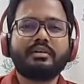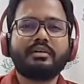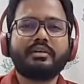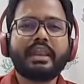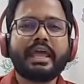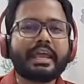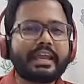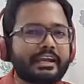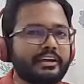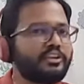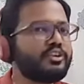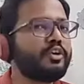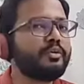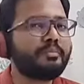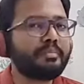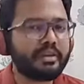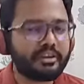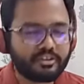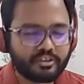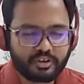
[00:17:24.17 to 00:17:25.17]

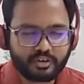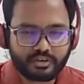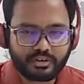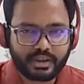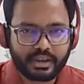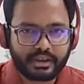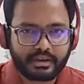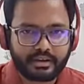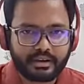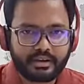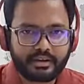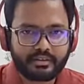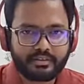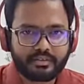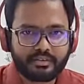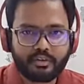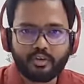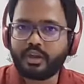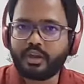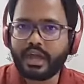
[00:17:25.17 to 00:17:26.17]
negative pressure technique.
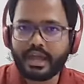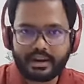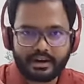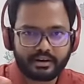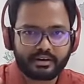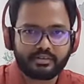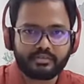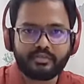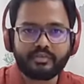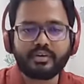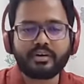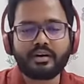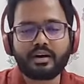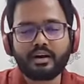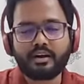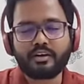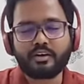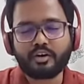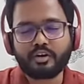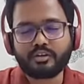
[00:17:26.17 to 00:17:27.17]
You can refer
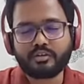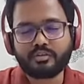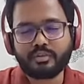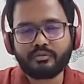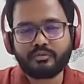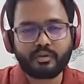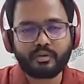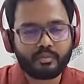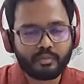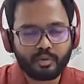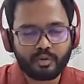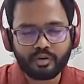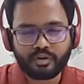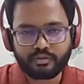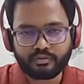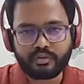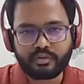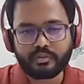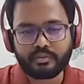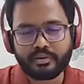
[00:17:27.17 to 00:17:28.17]
a Grossman for more
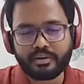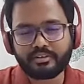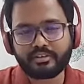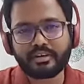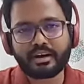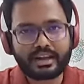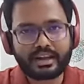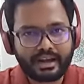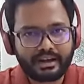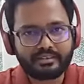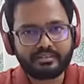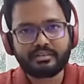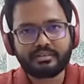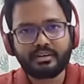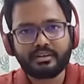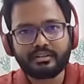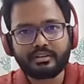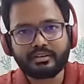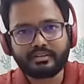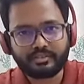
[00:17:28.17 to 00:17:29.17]
information and
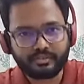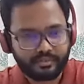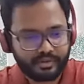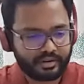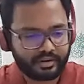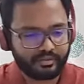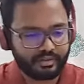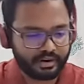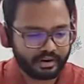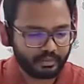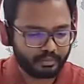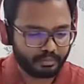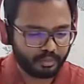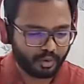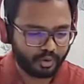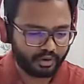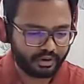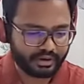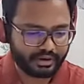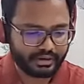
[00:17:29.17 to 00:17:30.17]
consider this very, very
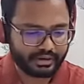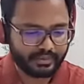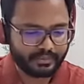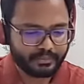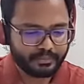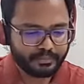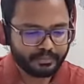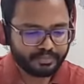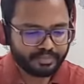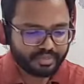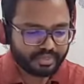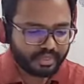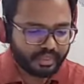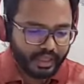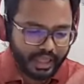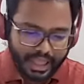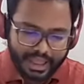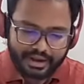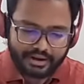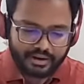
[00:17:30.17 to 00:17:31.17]
important.
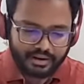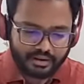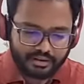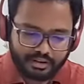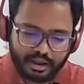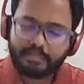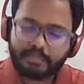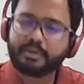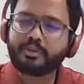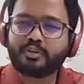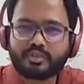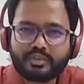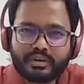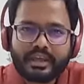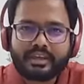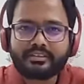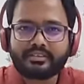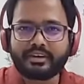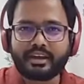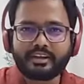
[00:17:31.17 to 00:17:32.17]
And coming to the
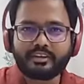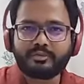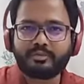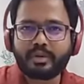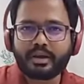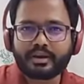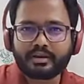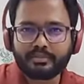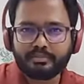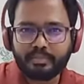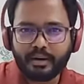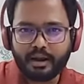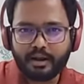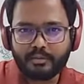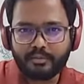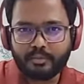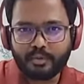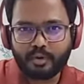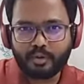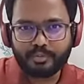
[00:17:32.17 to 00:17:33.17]
next aspect,
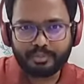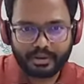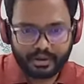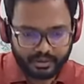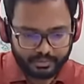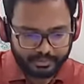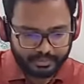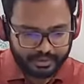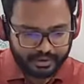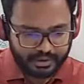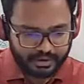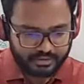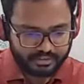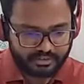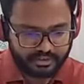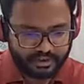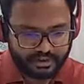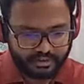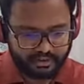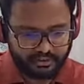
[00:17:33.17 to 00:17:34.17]
pulpo periapical
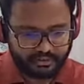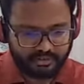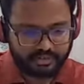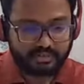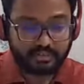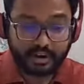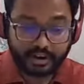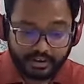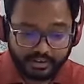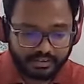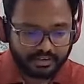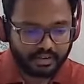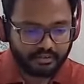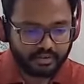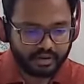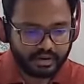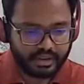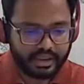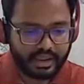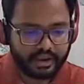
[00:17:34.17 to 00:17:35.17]
status. Studies have
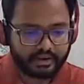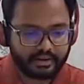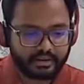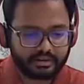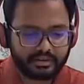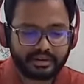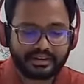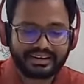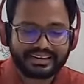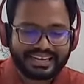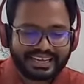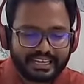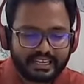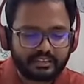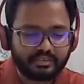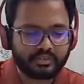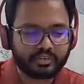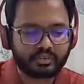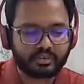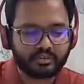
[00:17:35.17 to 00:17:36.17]
indicated that
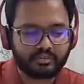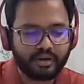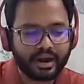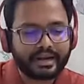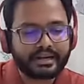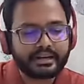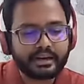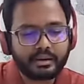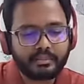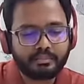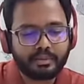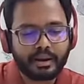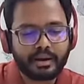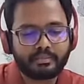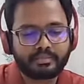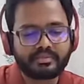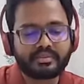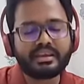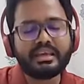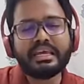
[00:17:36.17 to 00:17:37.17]
teeth with vital
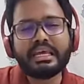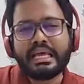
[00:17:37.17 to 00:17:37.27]
pulps